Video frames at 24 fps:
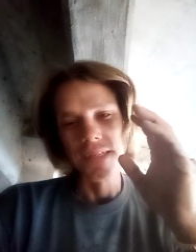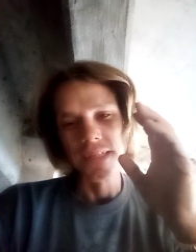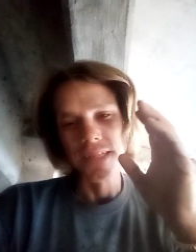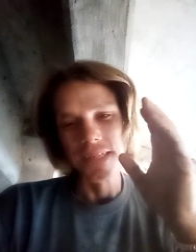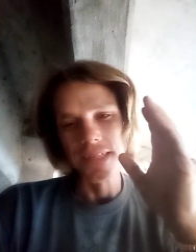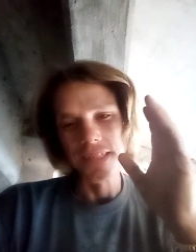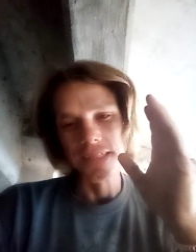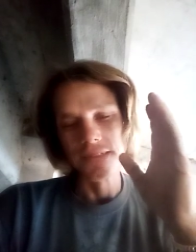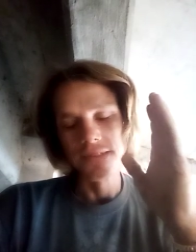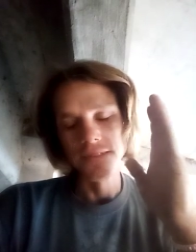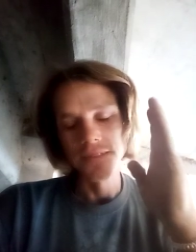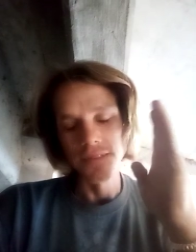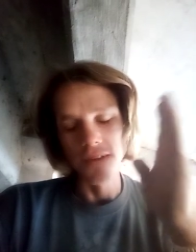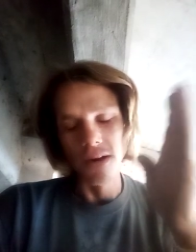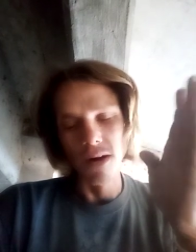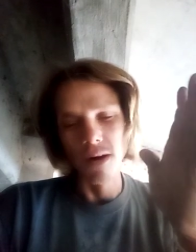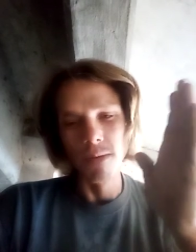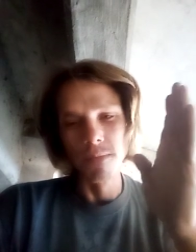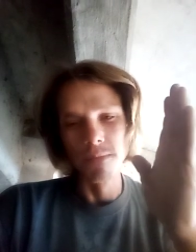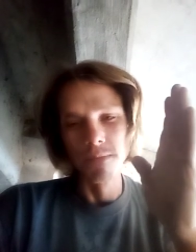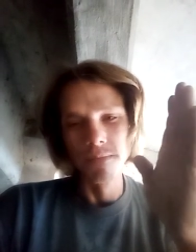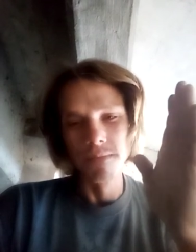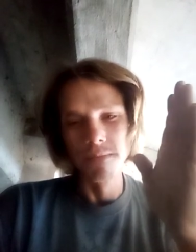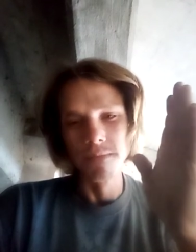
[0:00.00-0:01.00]
be in
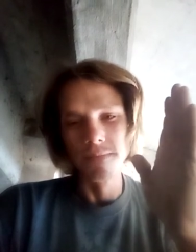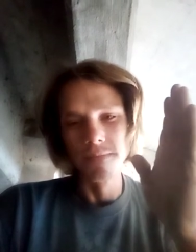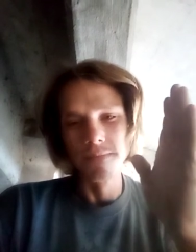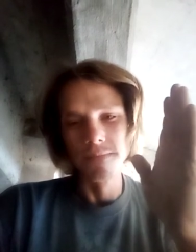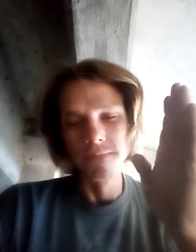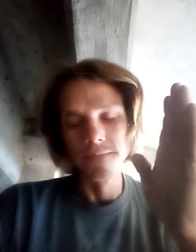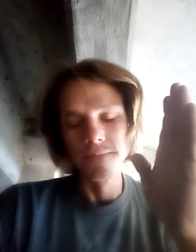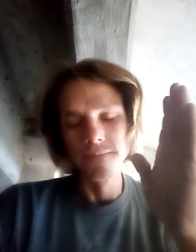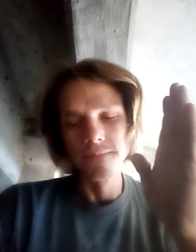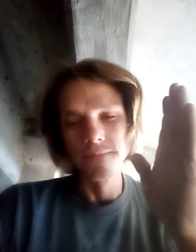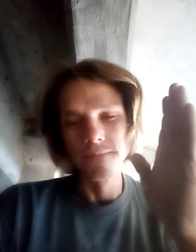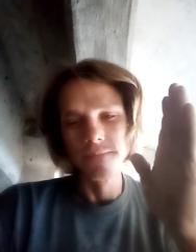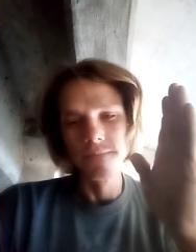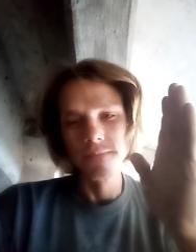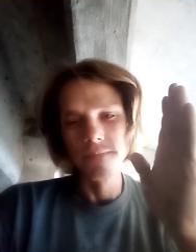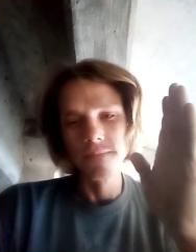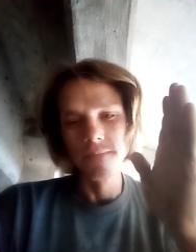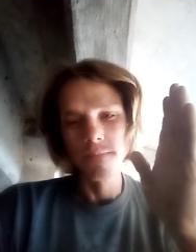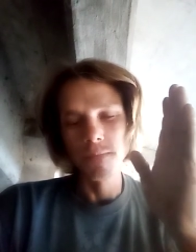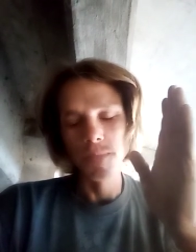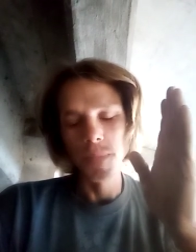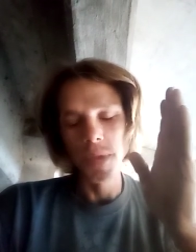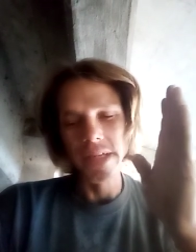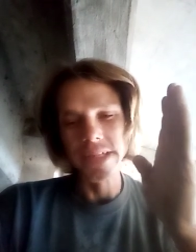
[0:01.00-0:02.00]
some
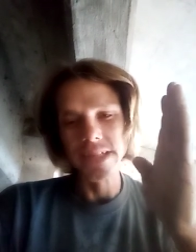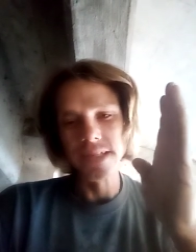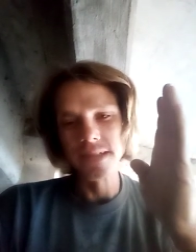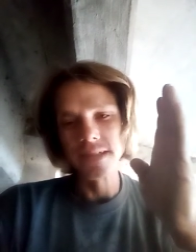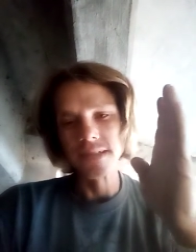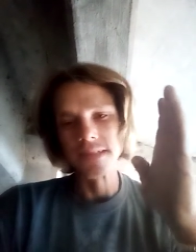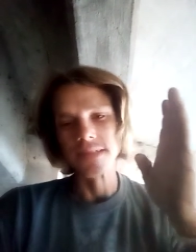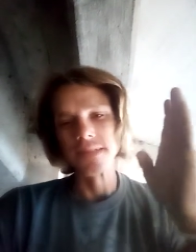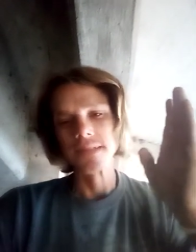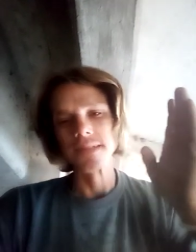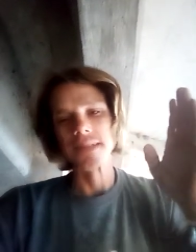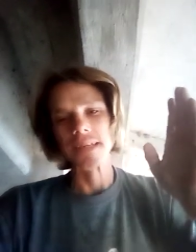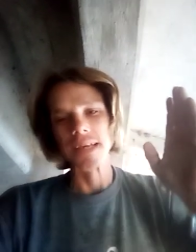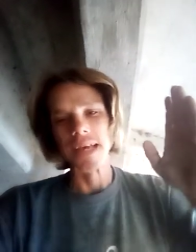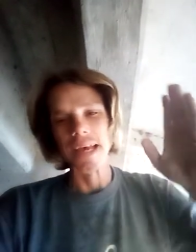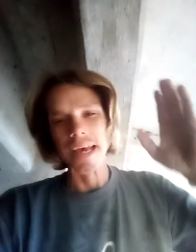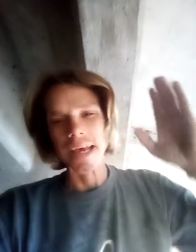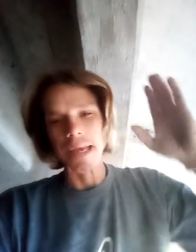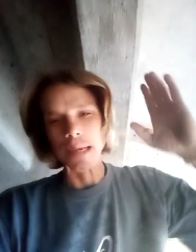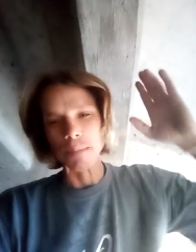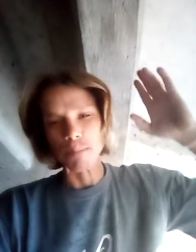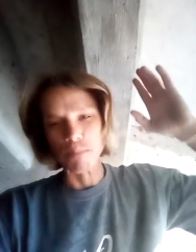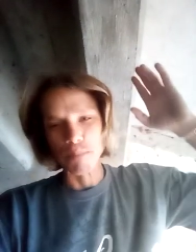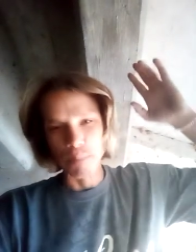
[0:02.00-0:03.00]
places
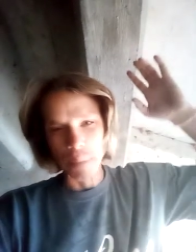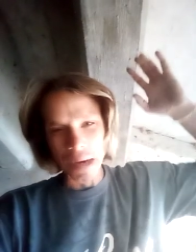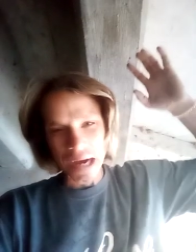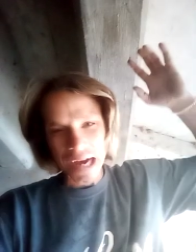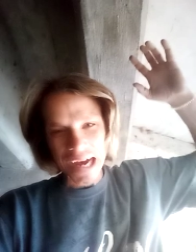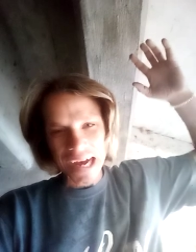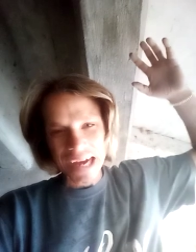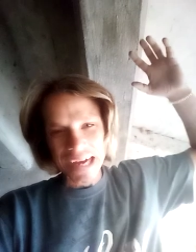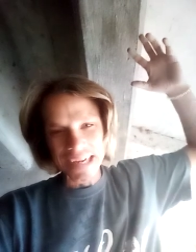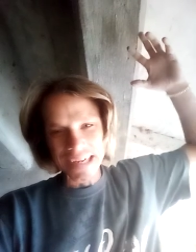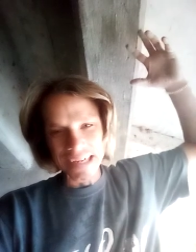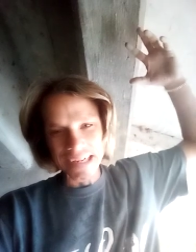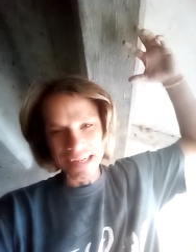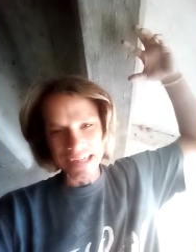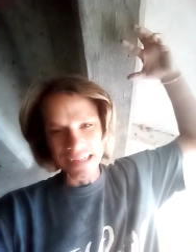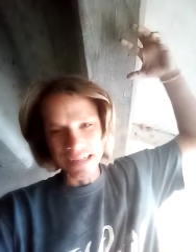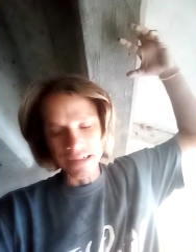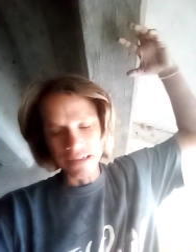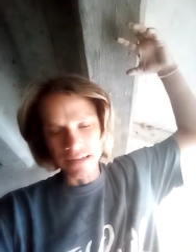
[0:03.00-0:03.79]
a buying